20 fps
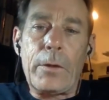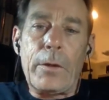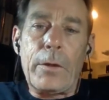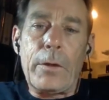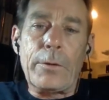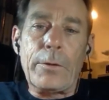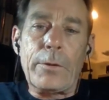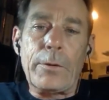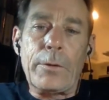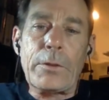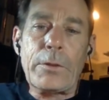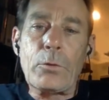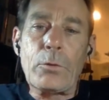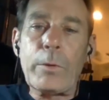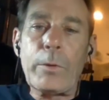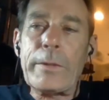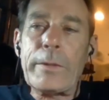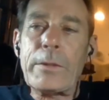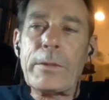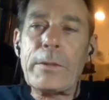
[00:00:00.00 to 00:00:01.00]
the
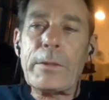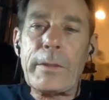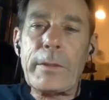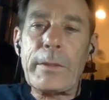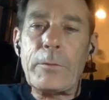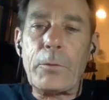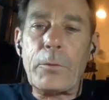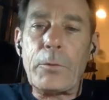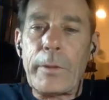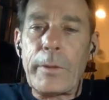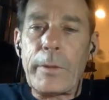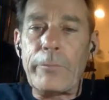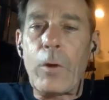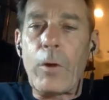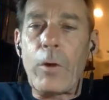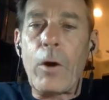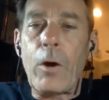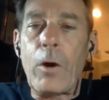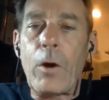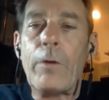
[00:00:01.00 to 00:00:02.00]
stories seem to
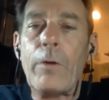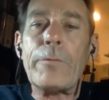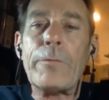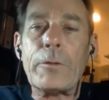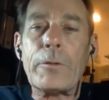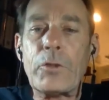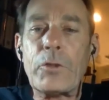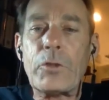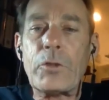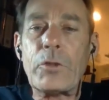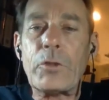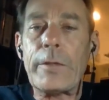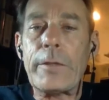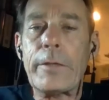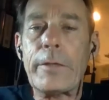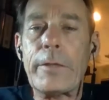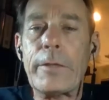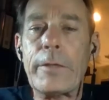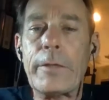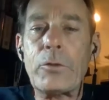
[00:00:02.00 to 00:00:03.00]
evolve and
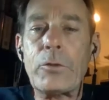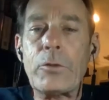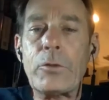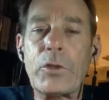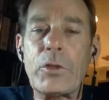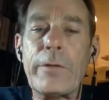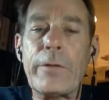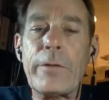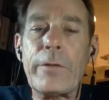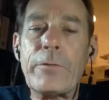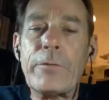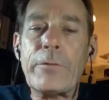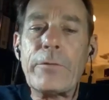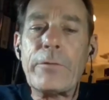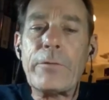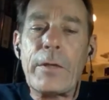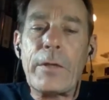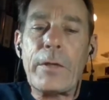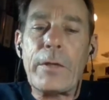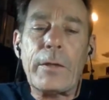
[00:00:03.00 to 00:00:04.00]
change and shift.
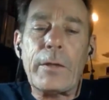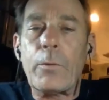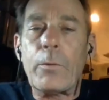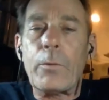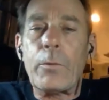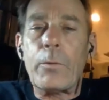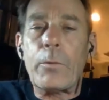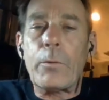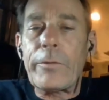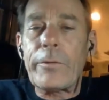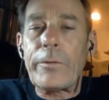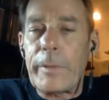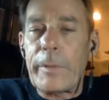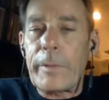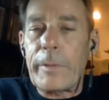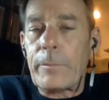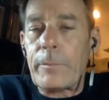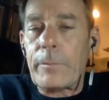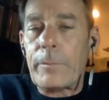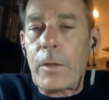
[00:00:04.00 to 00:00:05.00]
They'll even
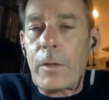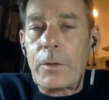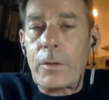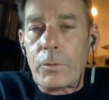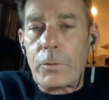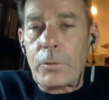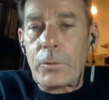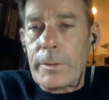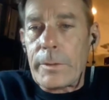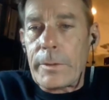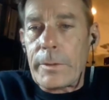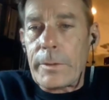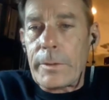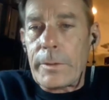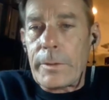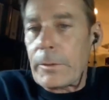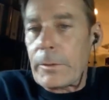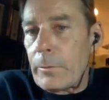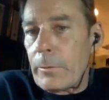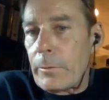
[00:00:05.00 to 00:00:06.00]
become contradictory
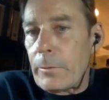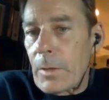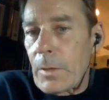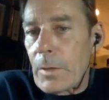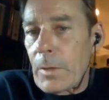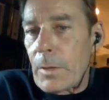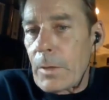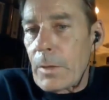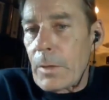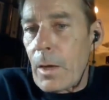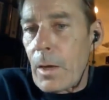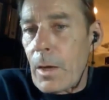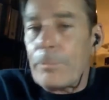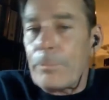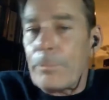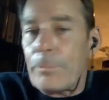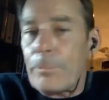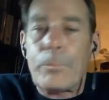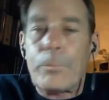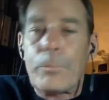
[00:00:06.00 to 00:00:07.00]
over time.
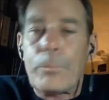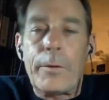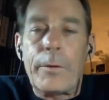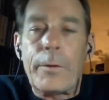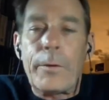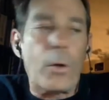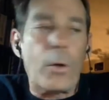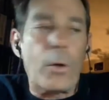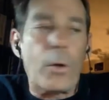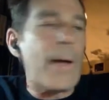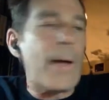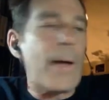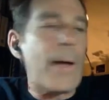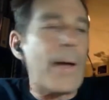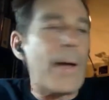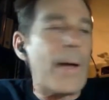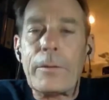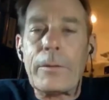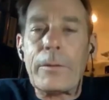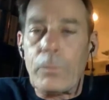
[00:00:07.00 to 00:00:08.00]
They'll go back
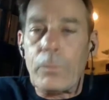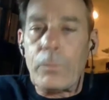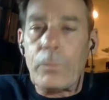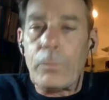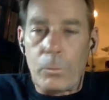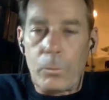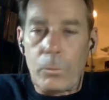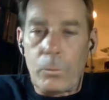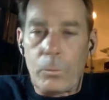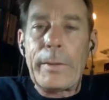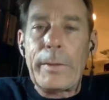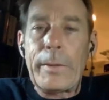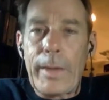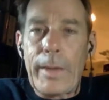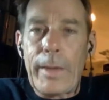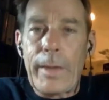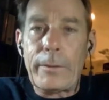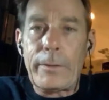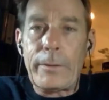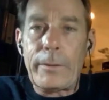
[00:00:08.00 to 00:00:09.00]
and
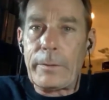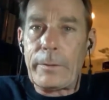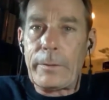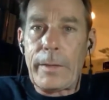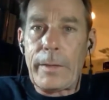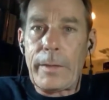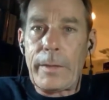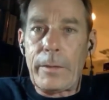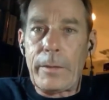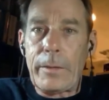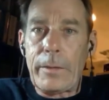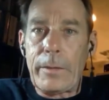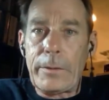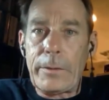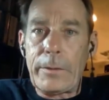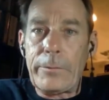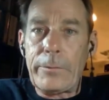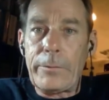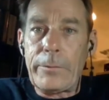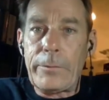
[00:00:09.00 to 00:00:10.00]
rewrite the narrative
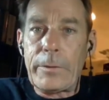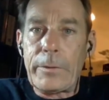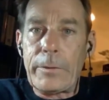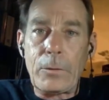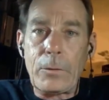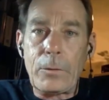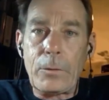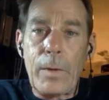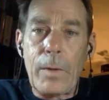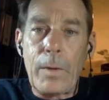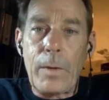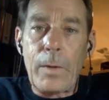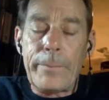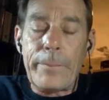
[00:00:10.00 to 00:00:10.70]
in a certain way.